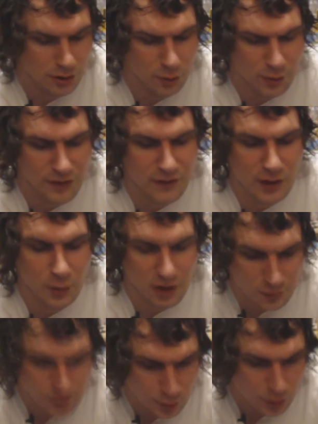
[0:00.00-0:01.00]
Uh, not Wii Fit,
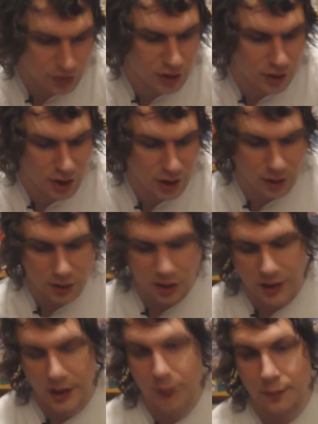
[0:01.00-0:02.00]
the Wii Sport, sorry.
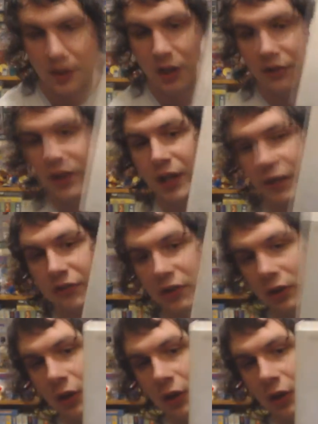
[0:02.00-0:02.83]
Um, that is here.